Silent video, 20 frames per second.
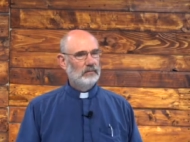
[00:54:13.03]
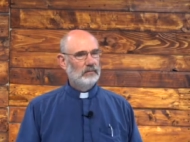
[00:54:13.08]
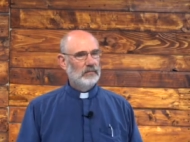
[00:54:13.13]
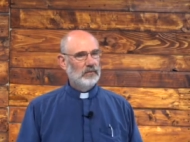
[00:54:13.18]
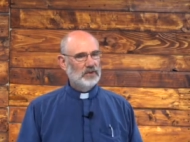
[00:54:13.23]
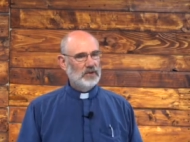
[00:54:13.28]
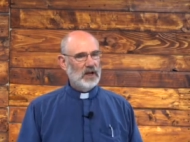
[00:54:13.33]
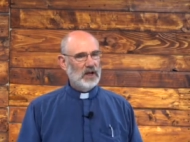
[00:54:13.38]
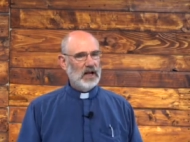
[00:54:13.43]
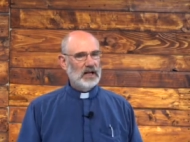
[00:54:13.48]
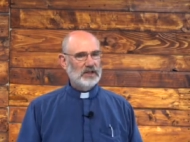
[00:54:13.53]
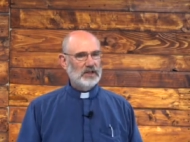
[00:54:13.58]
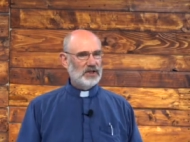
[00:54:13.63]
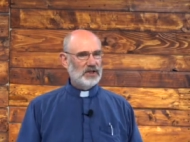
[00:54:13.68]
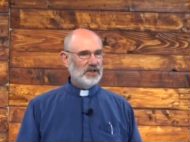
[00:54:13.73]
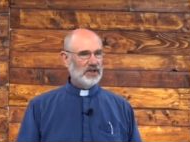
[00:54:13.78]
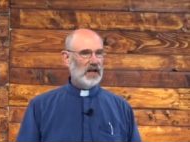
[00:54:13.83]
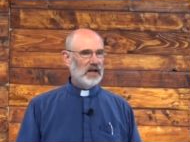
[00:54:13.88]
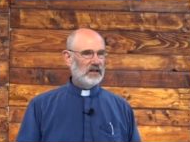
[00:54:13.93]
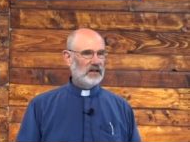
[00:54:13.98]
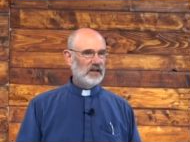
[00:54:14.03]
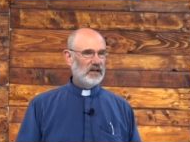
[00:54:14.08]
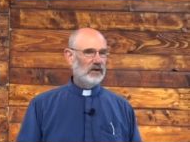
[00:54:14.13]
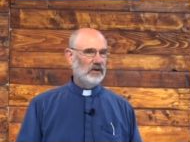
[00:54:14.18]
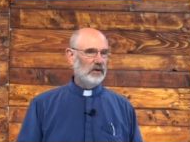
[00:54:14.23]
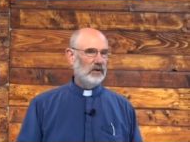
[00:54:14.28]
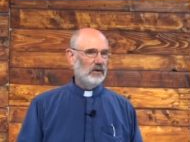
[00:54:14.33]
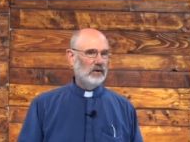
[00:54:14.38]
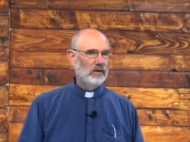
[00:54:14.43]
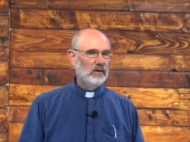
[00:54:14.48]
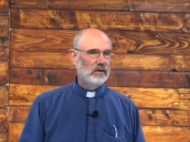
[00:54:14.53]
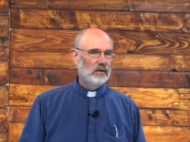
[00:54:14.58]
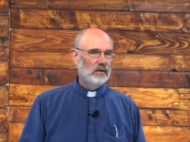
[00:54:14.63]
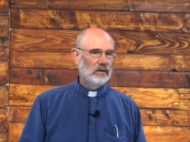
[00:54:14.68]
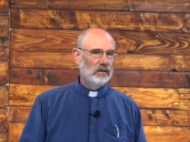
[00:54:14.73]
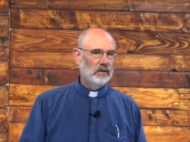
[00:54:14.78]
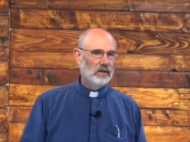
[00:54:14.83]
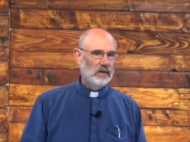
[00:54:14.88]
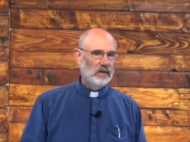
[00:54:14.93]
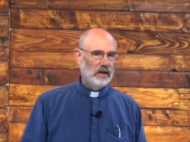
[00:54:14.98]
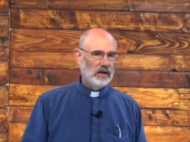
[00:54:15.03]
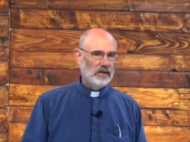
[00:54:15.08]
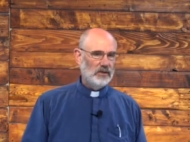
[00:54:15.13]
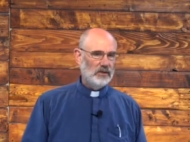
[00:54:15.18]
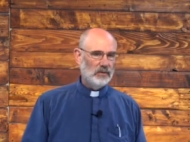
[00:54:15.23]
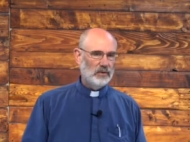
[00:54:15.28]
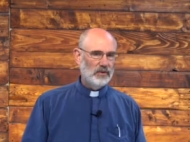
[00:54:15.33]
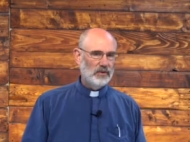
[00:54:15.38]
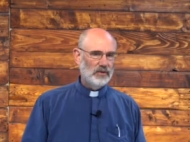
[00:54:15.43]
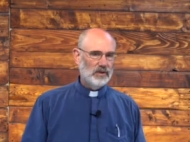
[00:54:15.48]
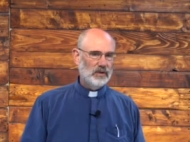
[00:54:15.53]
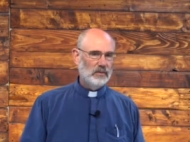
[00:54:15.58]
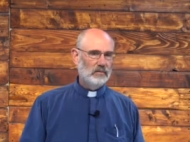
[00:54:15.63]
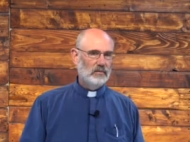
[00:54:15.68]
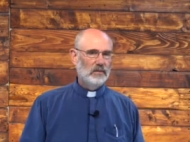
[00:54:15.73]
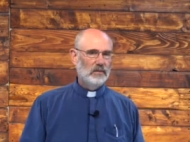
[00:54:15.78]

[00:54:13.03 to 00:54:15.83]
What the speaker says: She has a state dinner in Jerusalem,